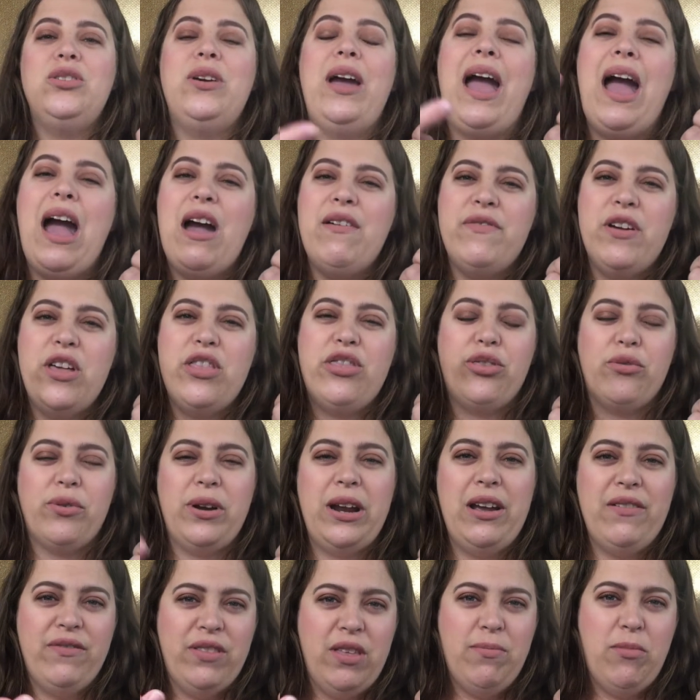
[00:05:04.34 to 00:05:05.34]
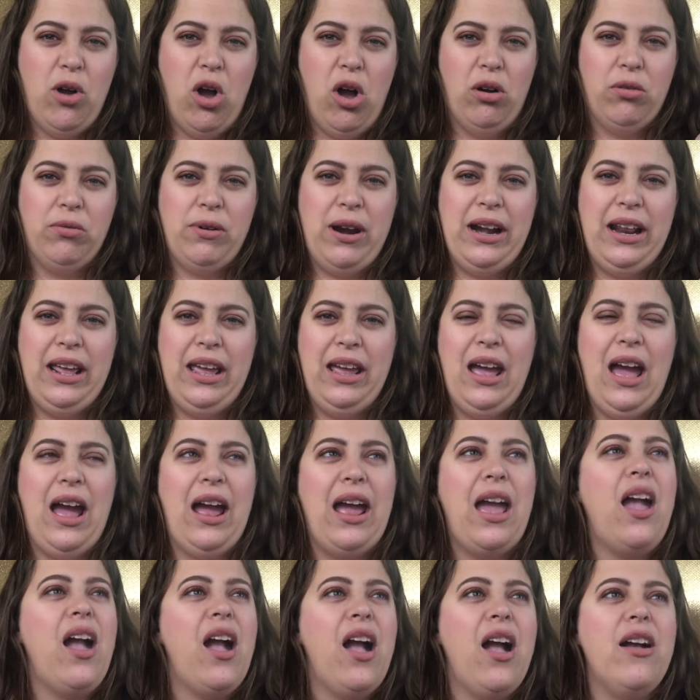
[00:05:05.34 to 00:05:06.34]
do have three of them already.
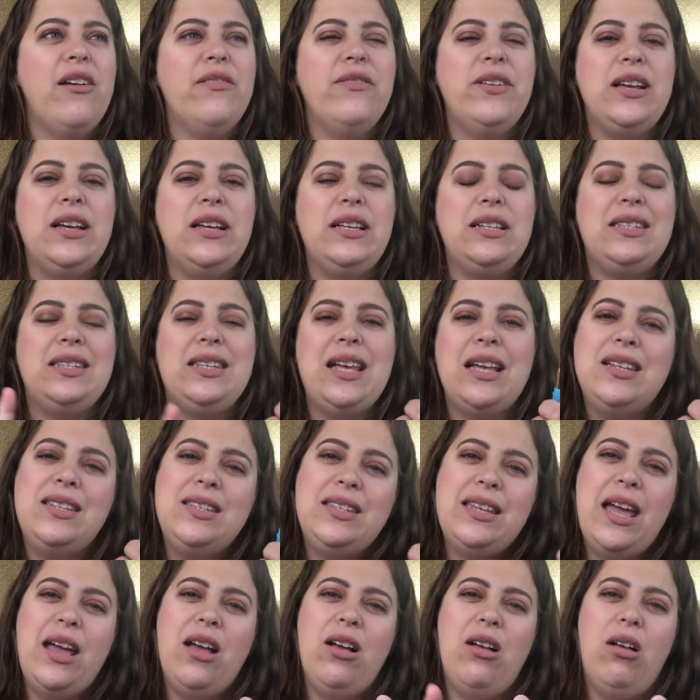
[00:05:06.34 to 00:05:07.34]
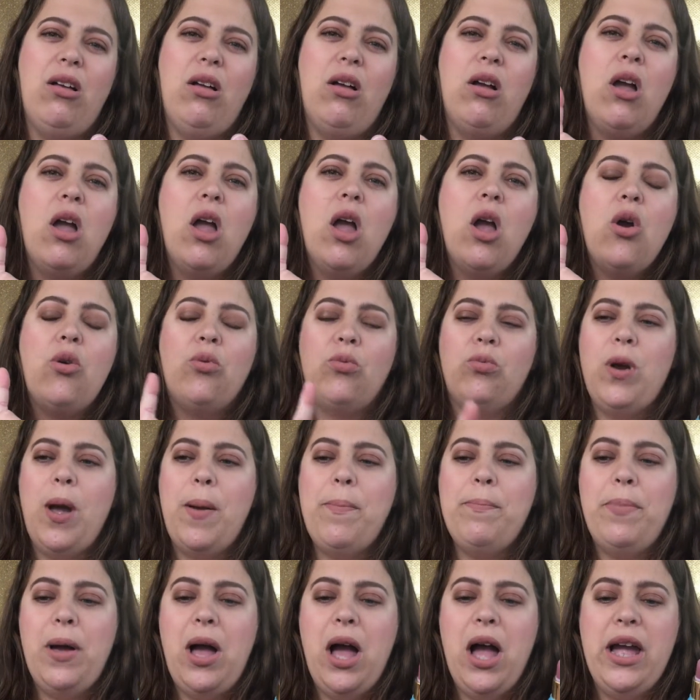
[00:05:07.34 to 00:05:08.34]
I have a set sail,
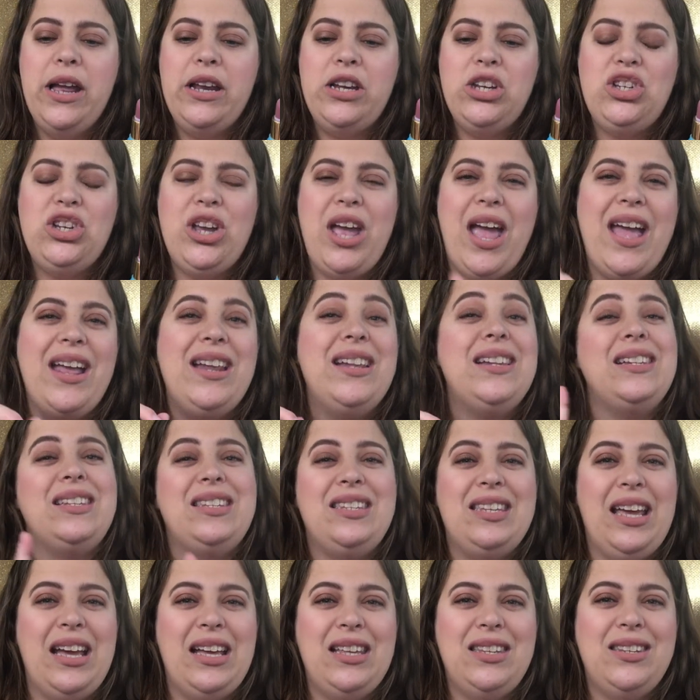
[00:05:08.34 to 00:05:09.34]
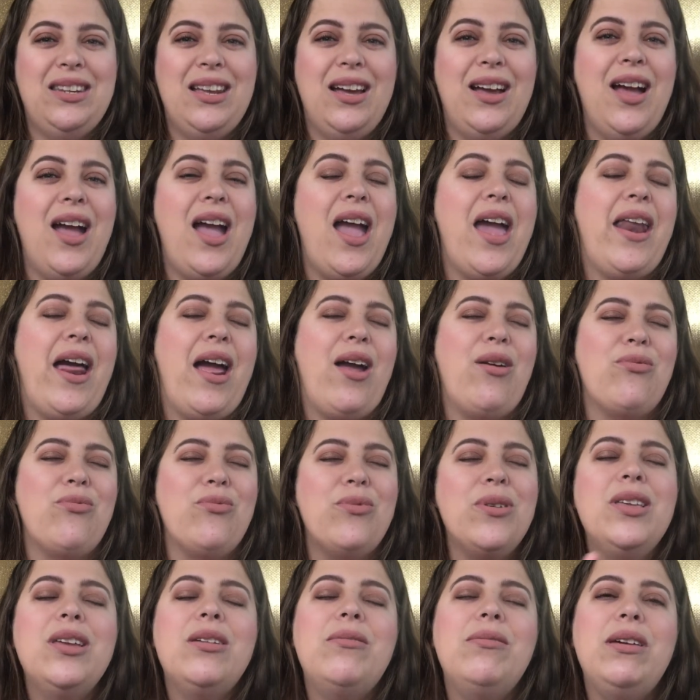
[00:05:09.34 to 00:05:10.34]
rum punch, and siesta, and I
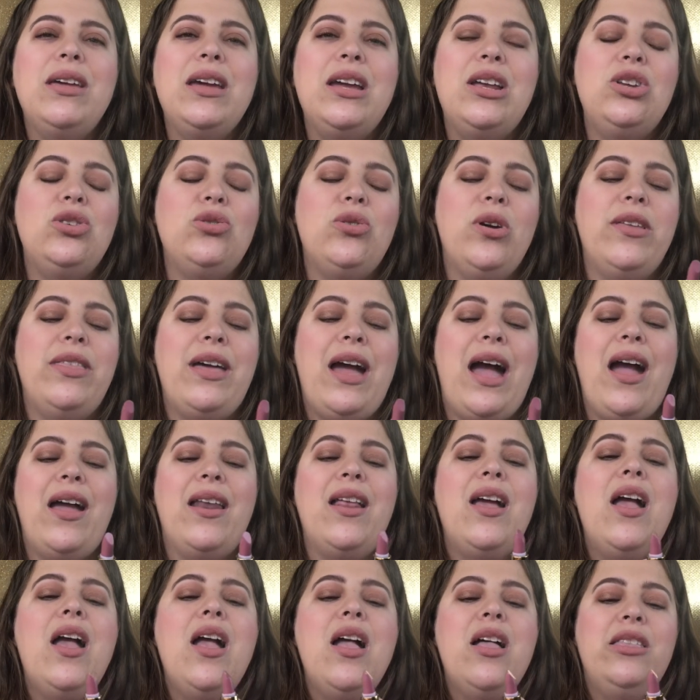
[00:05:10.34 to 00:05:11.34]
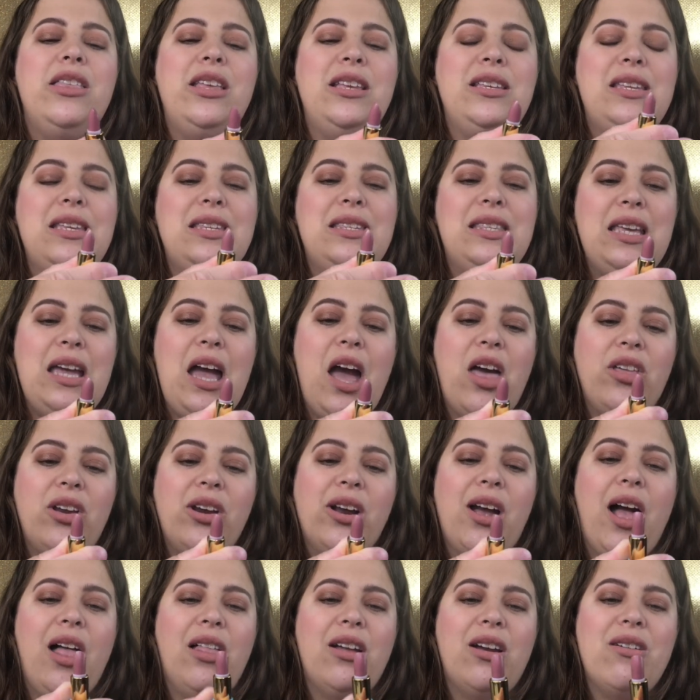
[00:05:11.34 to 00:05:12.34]
really, really enjoy that. This is the
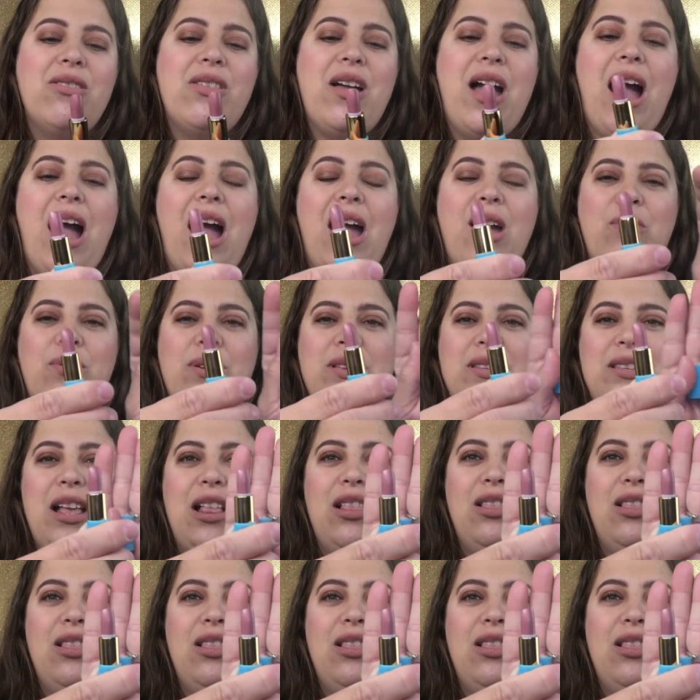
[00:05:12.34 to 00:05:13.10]
other color that I was